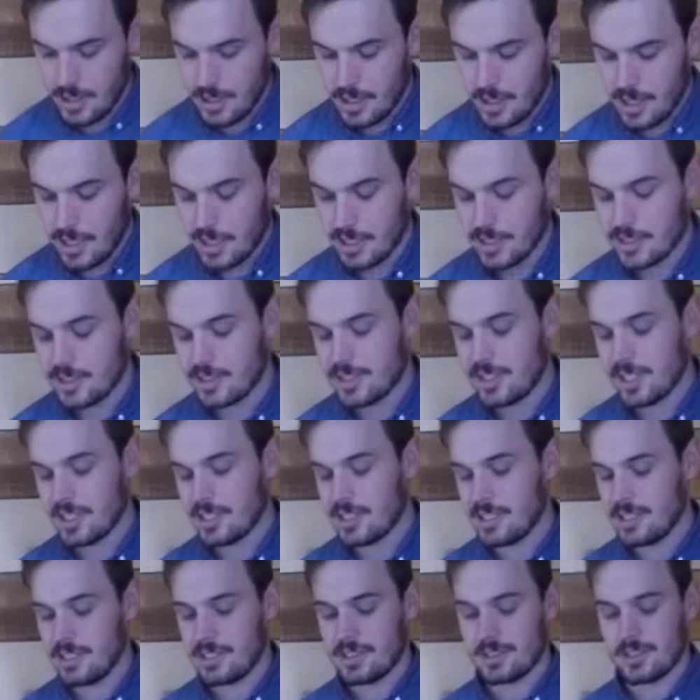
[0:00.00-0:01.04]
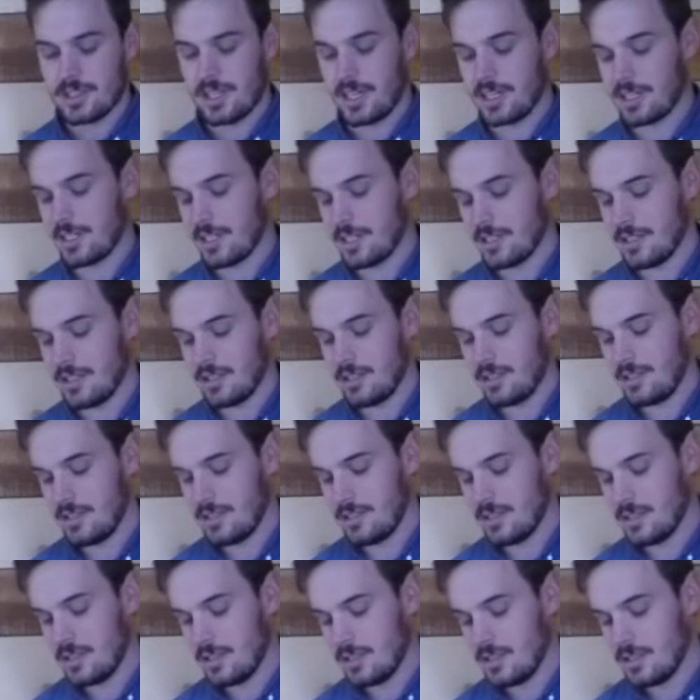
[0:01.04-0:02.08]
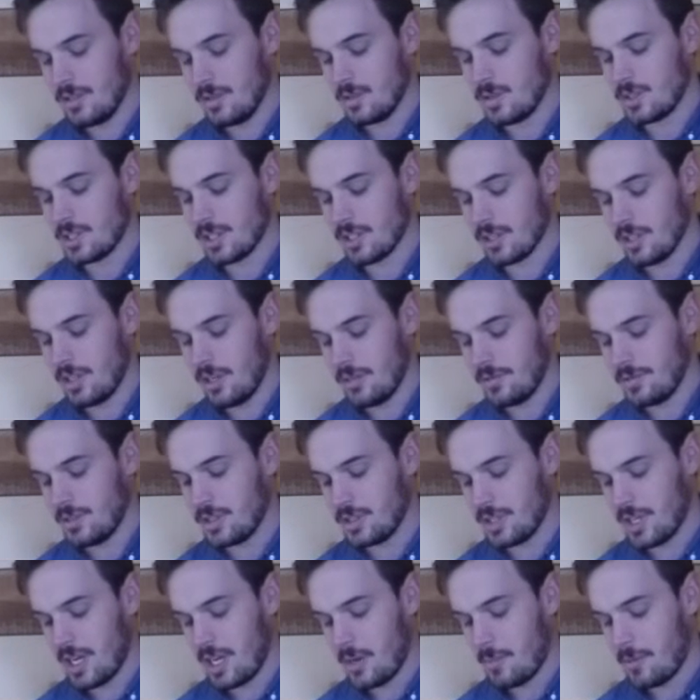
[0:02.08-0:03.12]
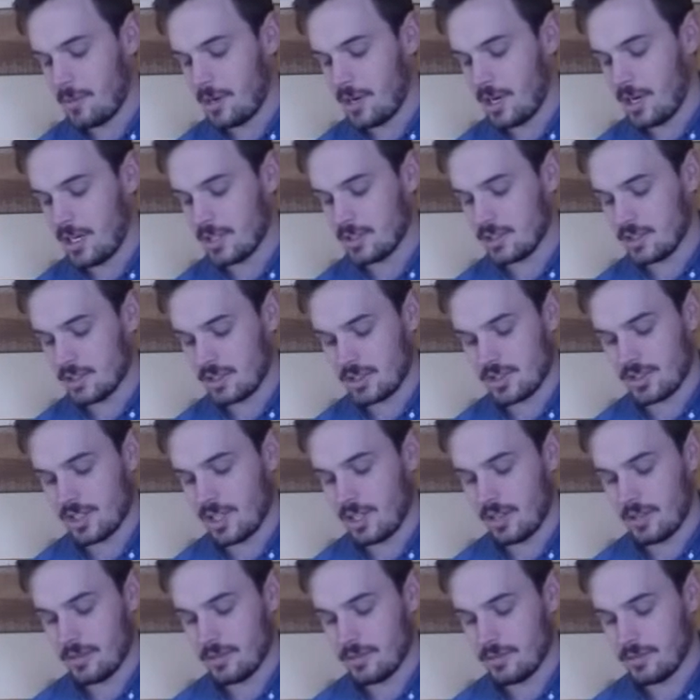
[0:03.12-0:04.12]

And a second is like it. You shall love your neighbor as yourself.